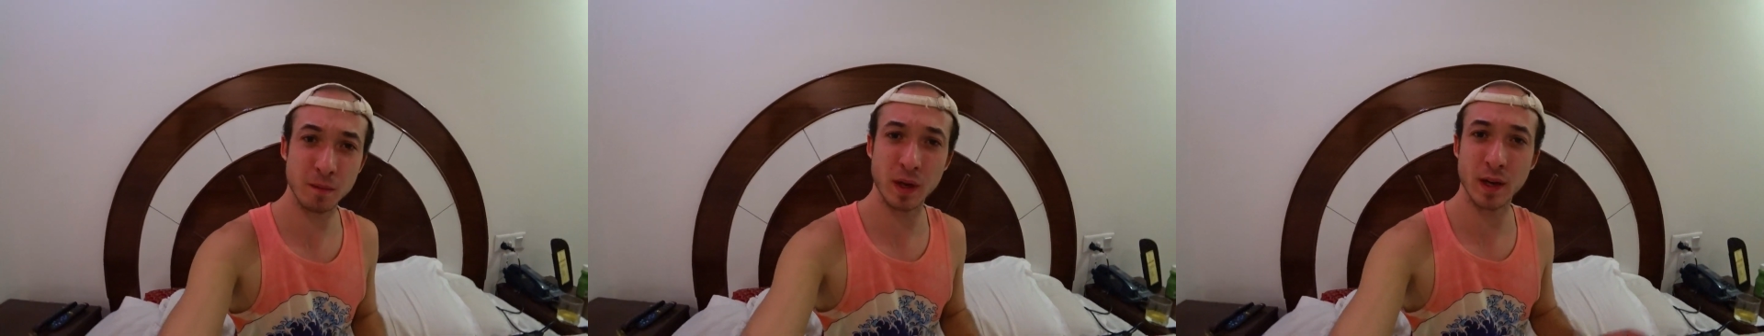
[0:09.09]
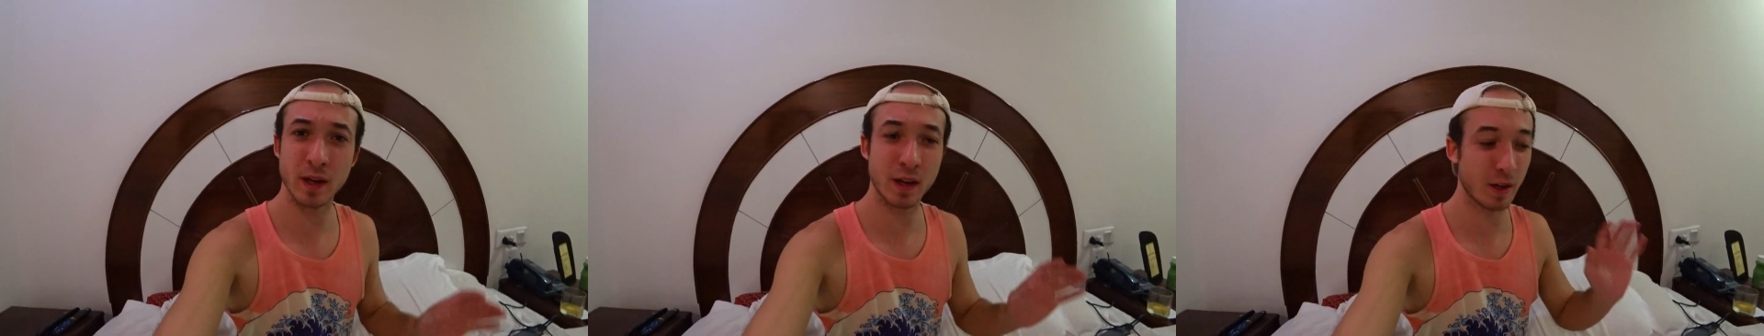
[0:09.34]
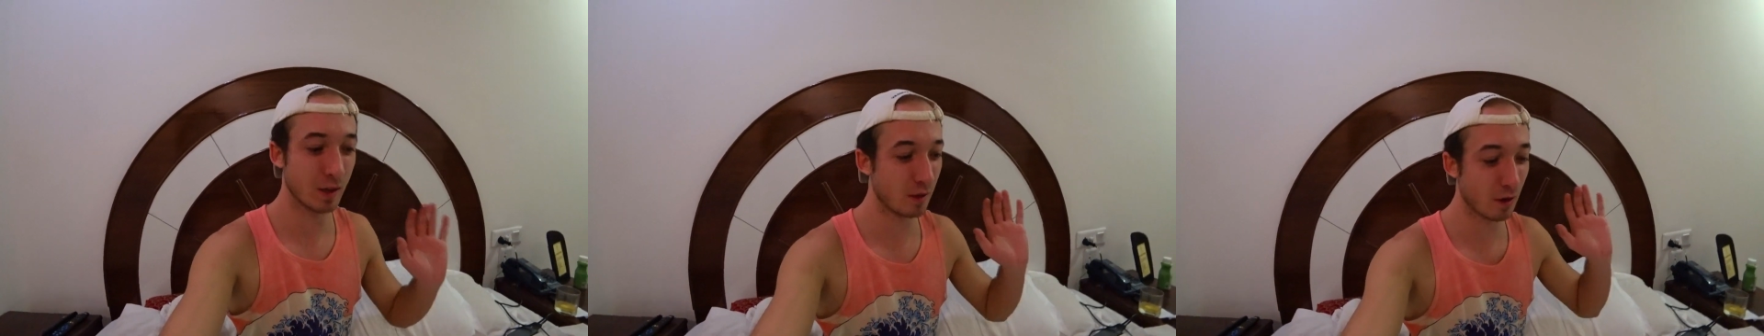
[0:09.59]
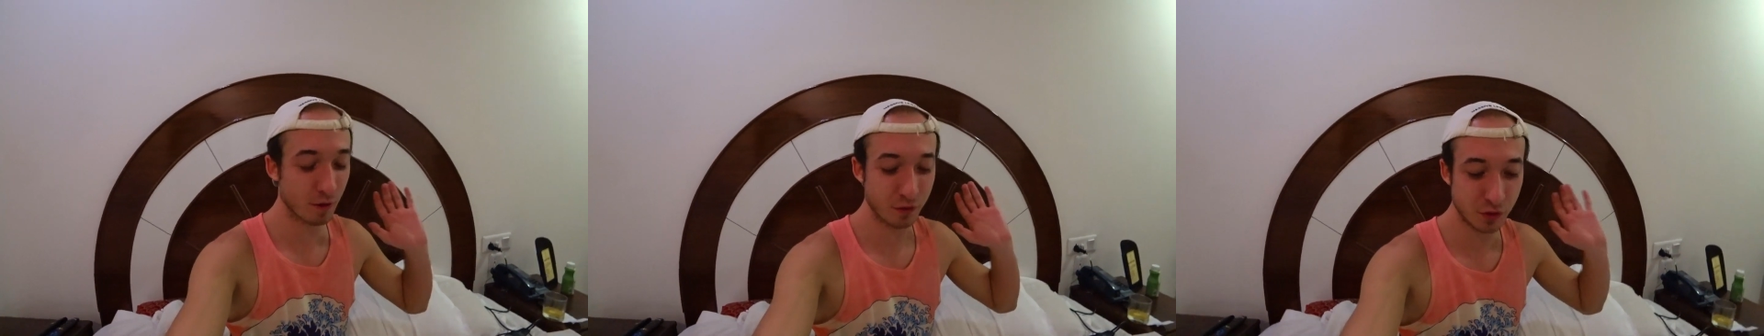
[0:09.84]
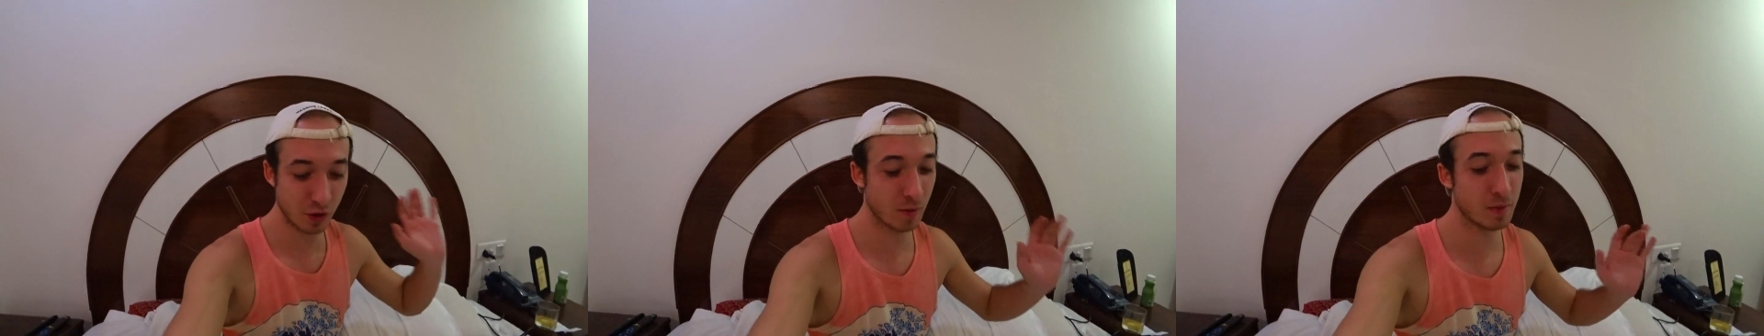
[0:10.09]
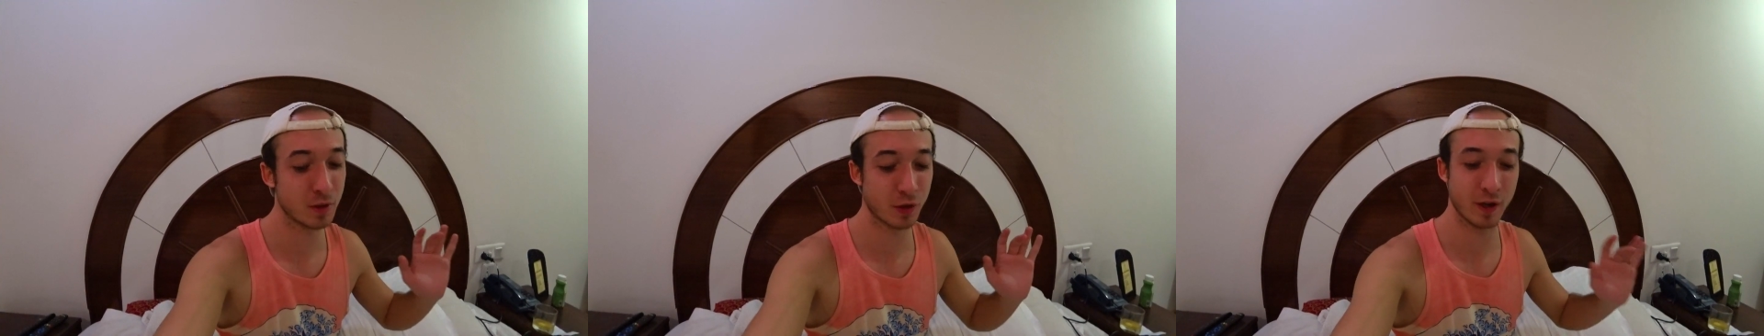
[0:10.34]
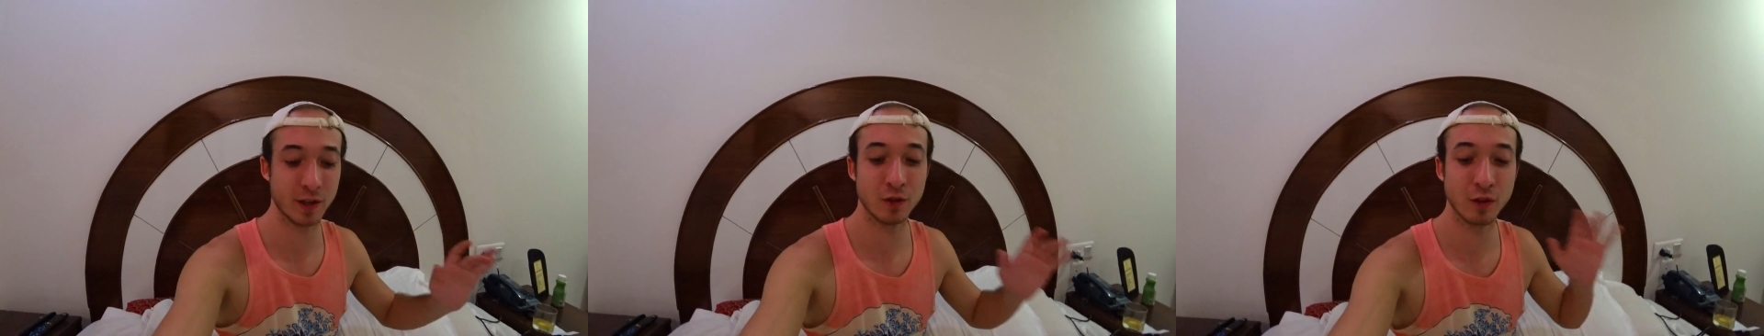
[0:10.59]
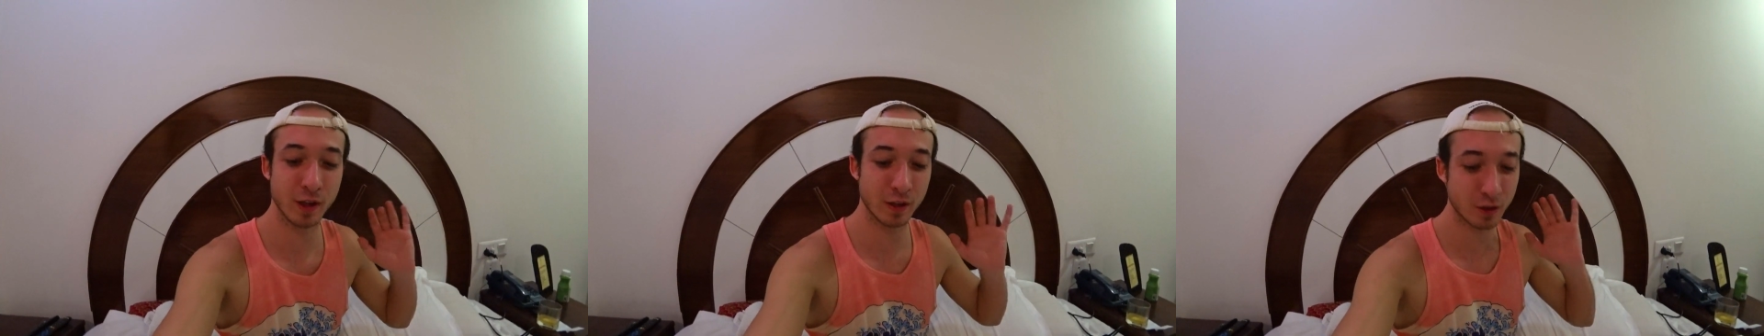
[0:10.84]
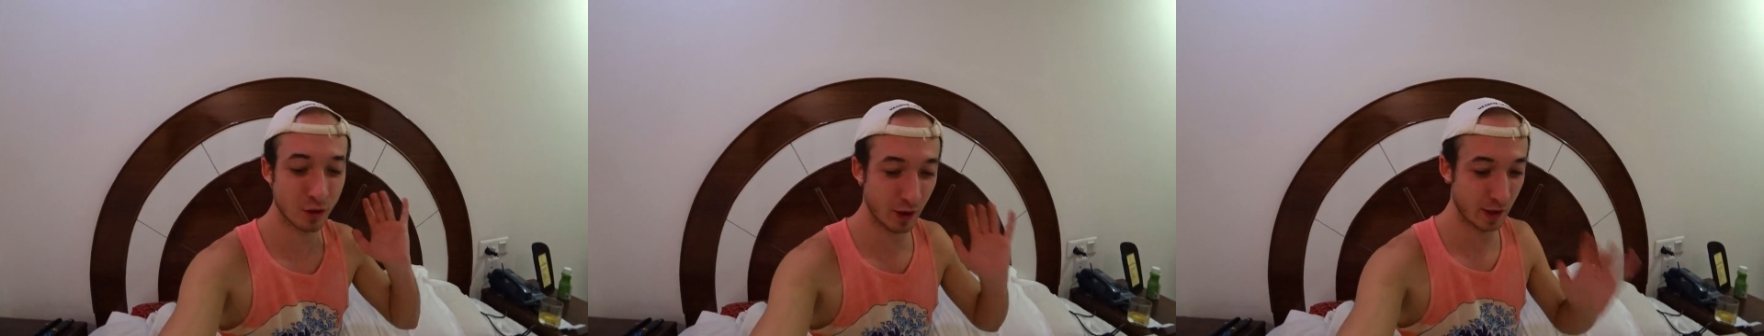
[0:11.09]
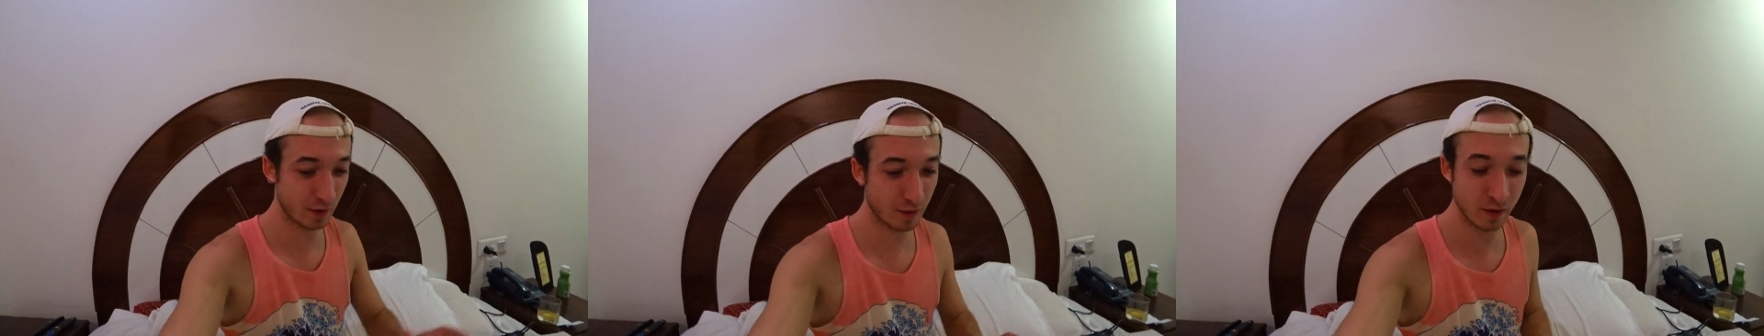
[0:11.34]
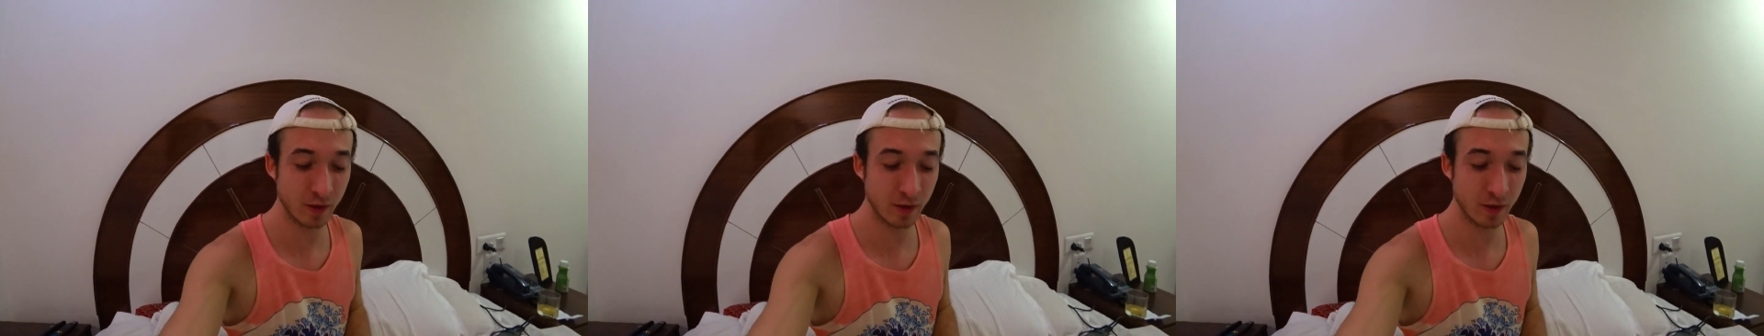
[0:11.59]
but I had a lot of trouble trying to get a train.